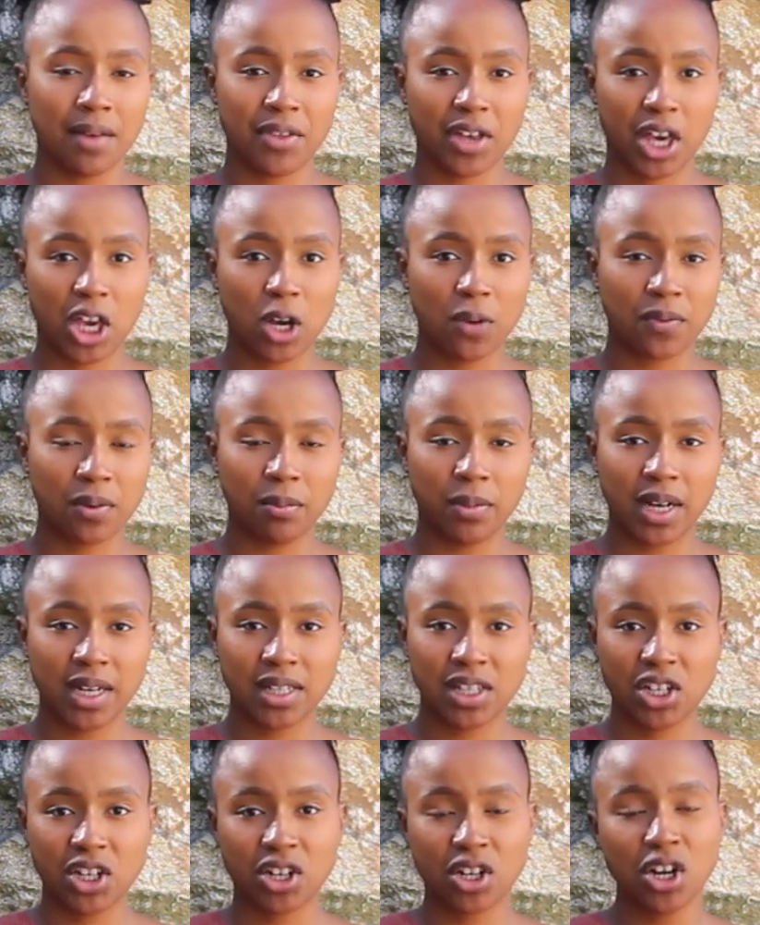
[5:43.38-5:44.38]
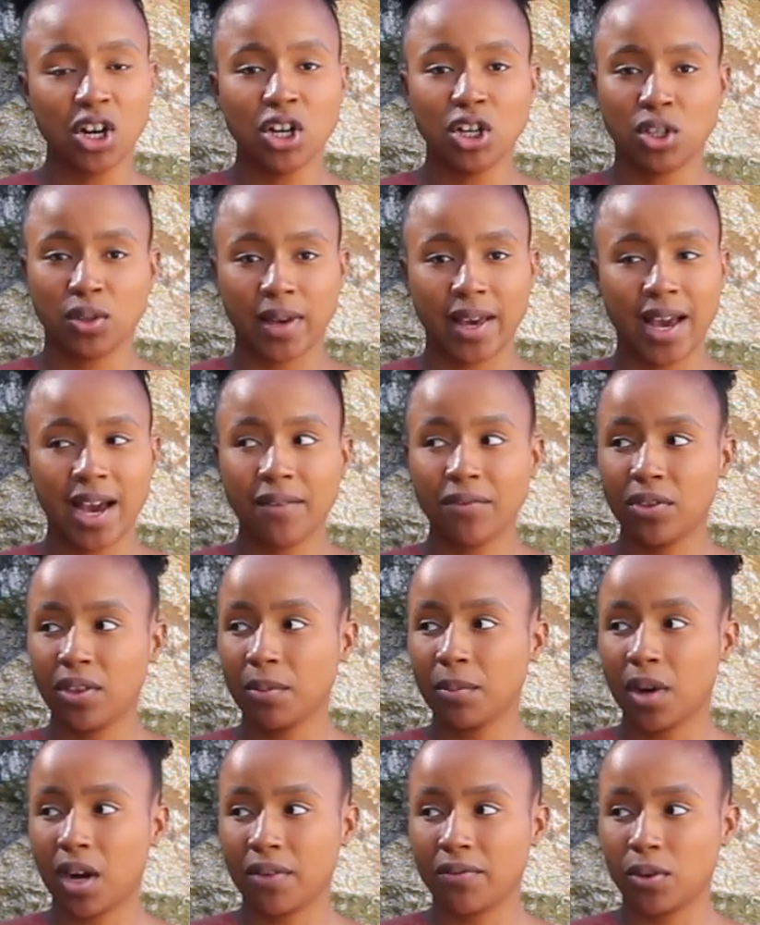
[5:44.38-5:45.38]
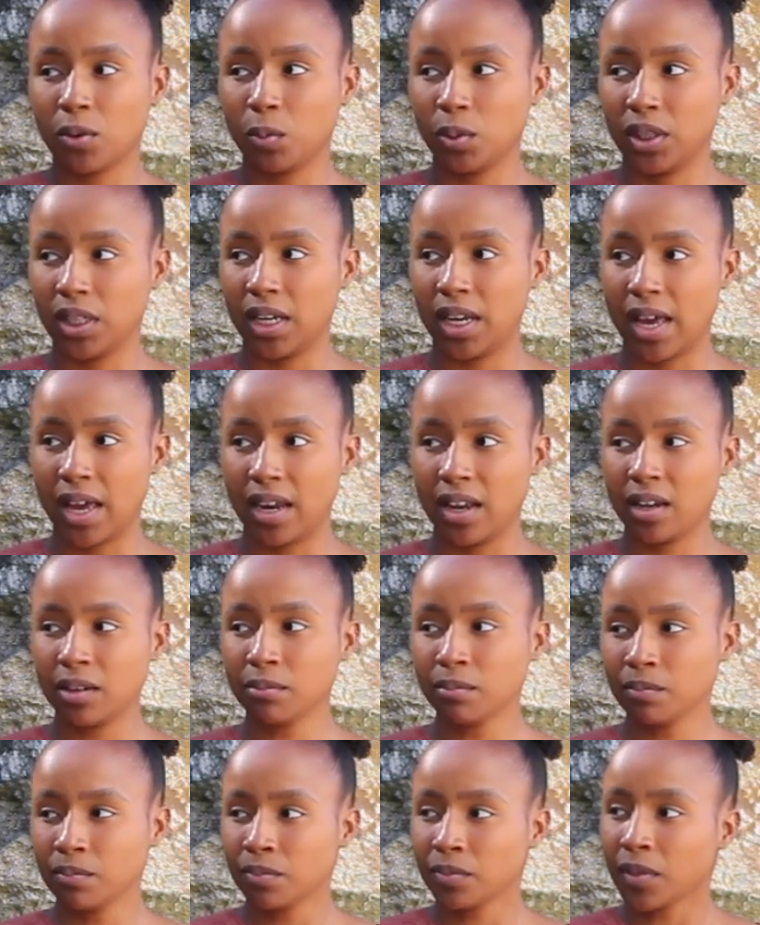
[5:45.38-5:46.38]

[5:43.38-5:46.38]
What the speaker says: the kill from last year. So I have them covered with the netting.